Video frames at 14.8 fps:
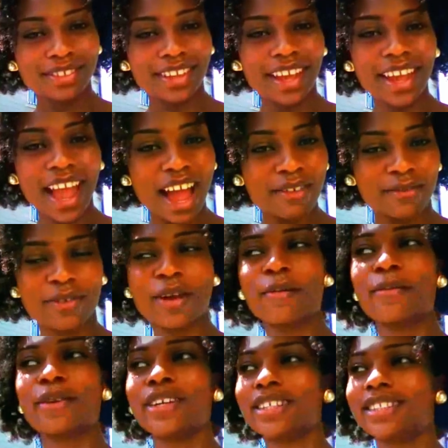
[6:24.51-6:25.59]
They have
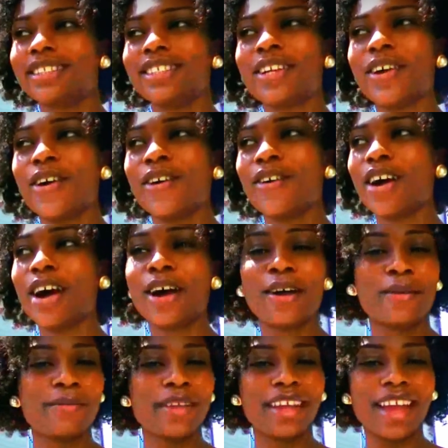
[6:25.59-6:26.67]
numbers, you
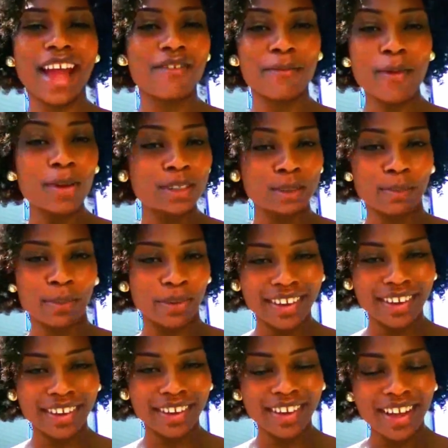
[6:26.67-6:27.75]
know, they have
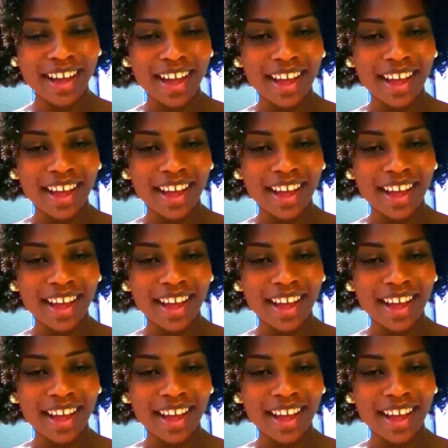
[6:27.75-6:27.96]
multiple.